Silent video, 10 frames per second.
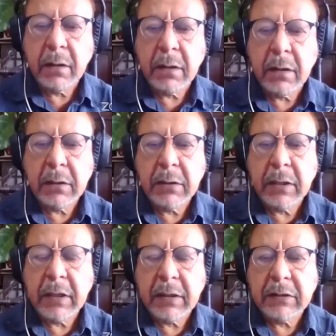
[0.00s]
uh,
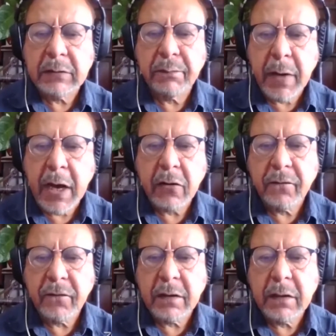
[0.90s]
and is part
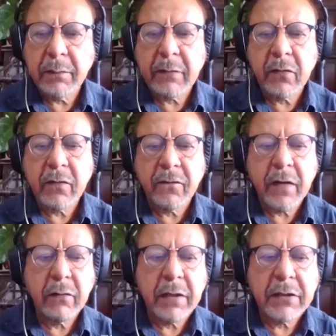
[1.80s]
of the Department of
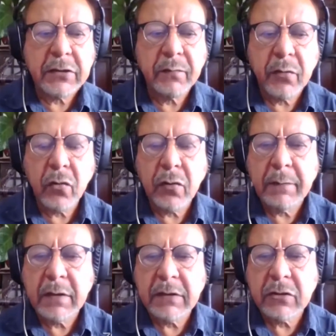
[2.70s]
Education
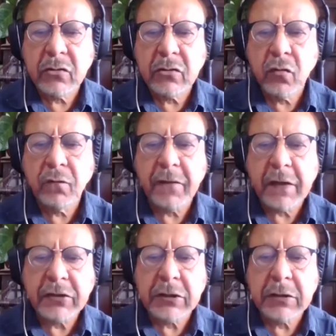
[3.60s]
program, is to
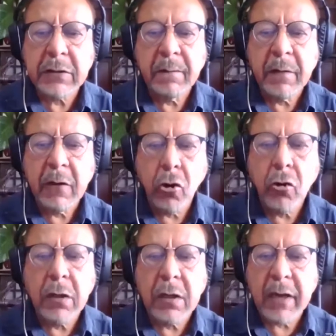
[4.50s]
feature
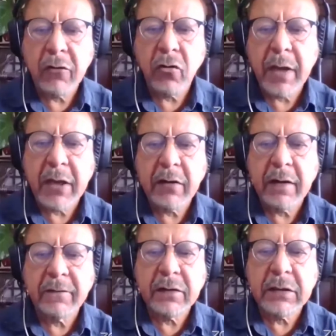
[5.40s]
local
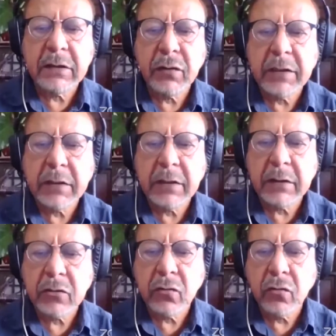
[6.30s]
agrobiodiversity within the
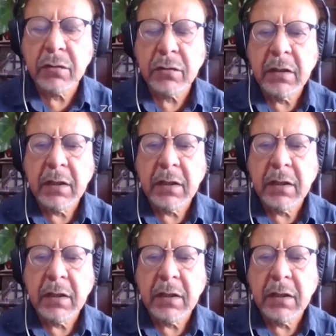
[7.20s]
school.